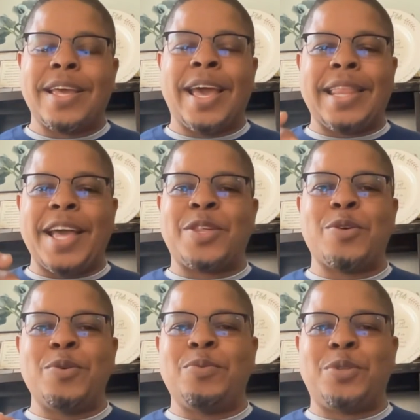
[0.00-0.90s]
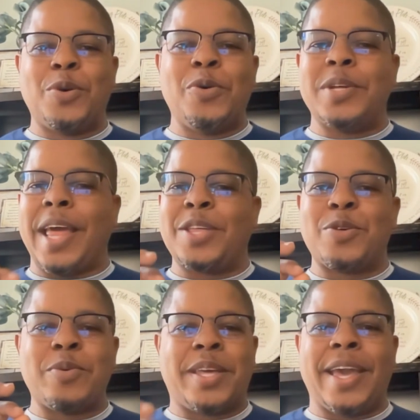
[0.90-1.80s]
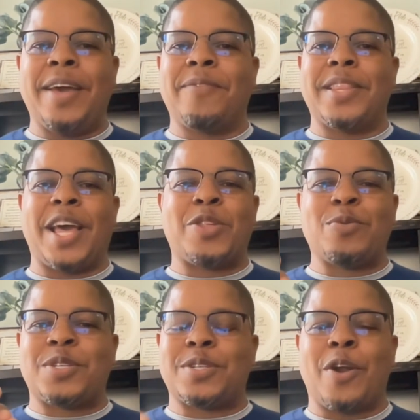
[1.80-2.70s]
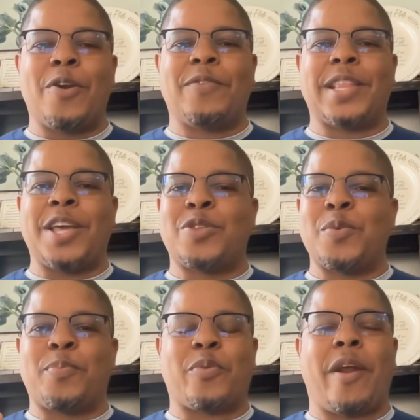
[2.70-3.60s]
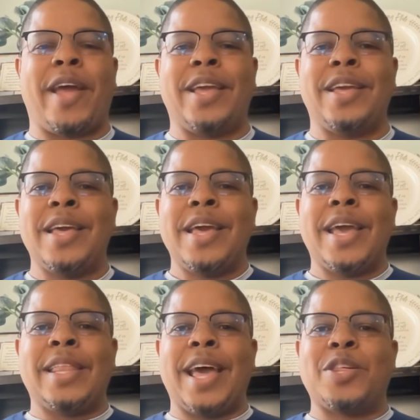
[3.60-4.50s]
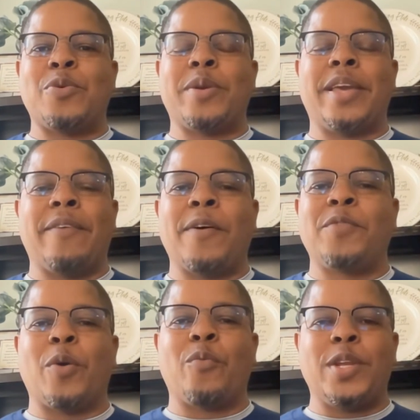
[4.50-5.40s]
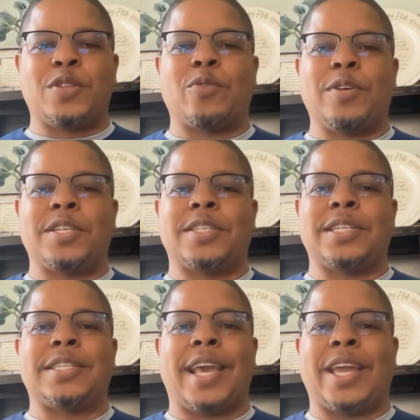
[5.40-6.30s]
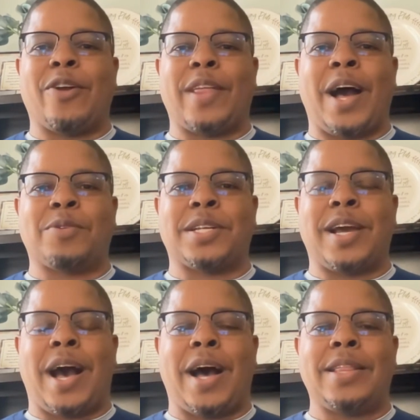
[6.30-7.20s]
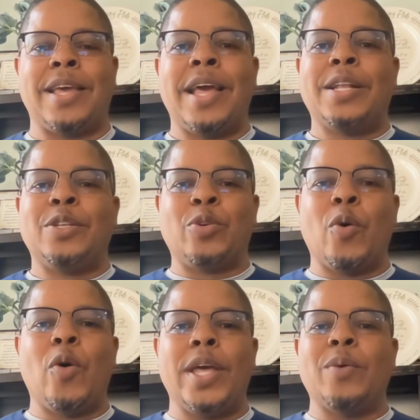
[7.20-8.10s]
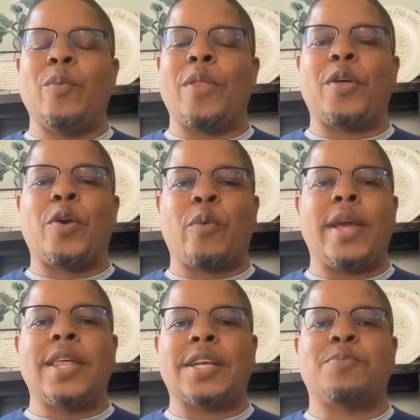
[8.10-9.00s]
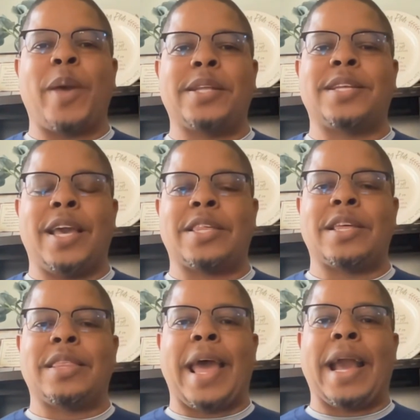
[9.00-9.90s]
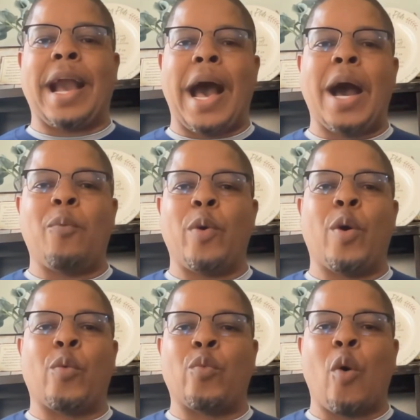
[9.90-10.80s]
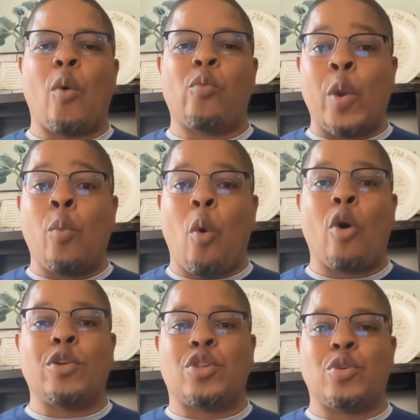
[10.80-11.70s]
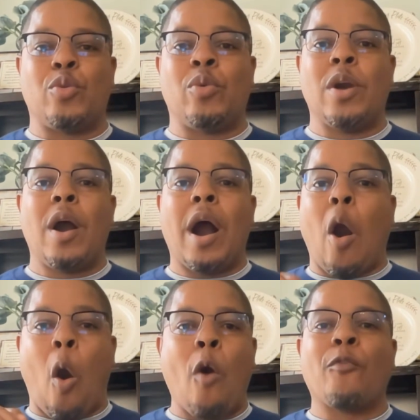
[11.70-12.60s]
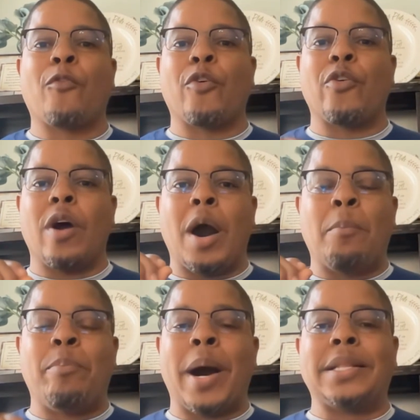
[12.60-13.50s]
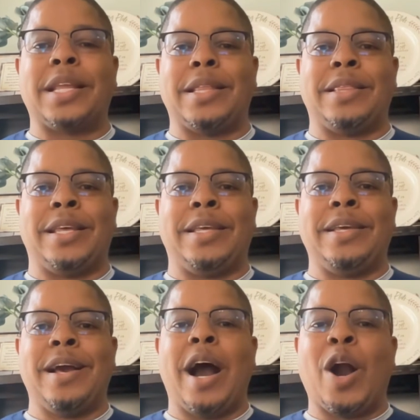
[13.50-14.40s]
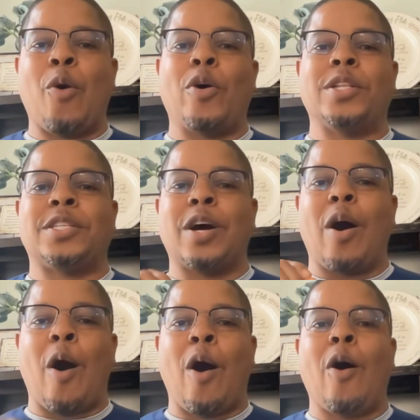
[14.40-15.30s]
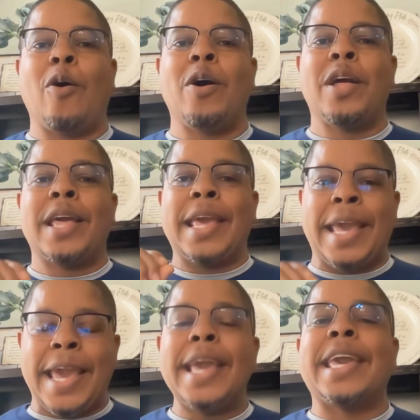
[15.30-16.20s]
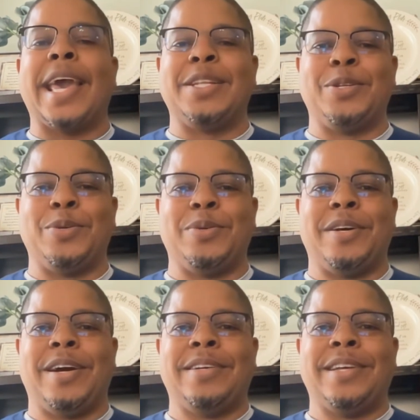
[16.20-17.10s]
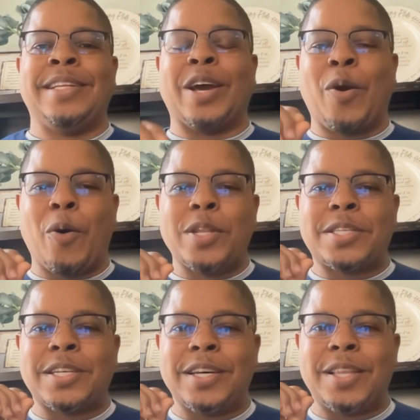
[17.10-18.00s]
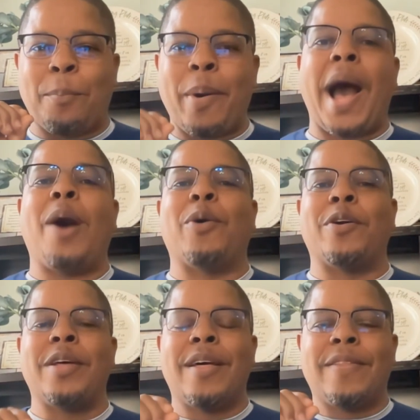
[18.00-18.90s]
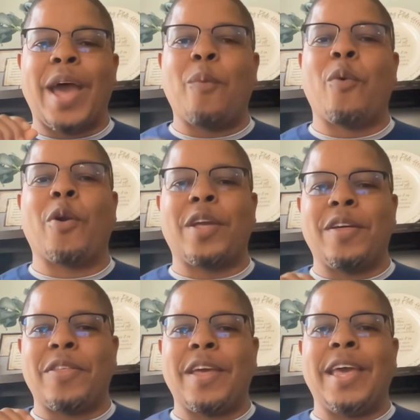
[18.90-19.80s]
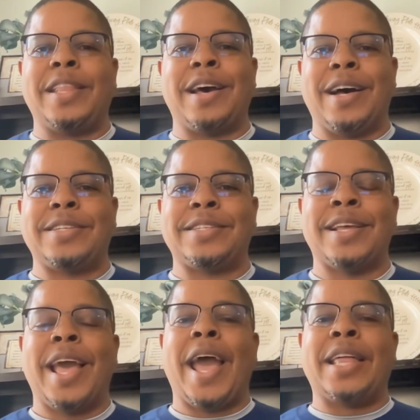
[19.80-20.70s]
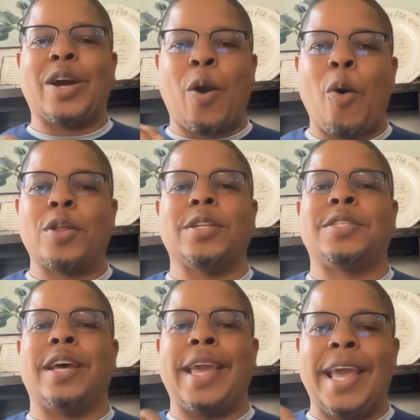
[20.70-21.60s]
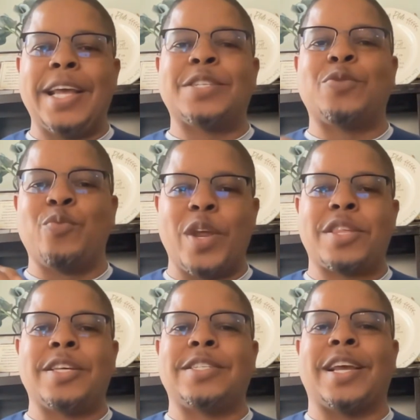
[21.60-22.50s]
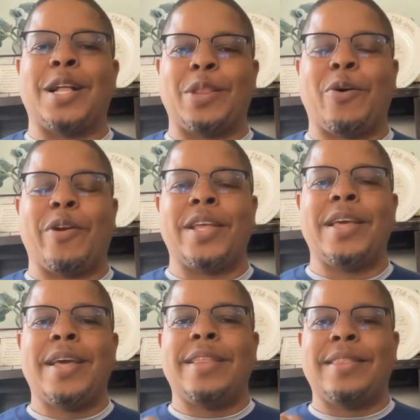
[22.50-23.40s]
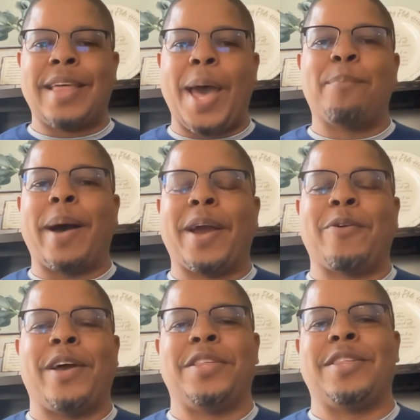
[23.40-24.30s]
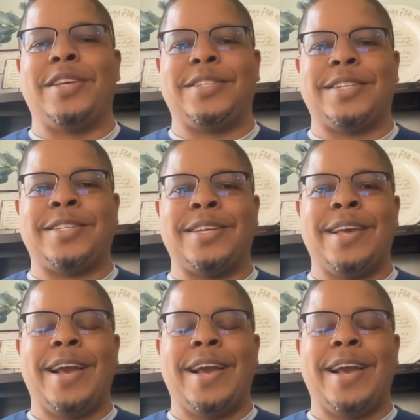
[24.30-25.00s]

And as you do, and as you give, and as you serve, and as you pray, and as you give of your resources and take care of the house of God, do it with great expectation that God will reward you over abundantly according to all he can do and according to the power that worketh in us and according to his riches and glory that by Christ Jesus.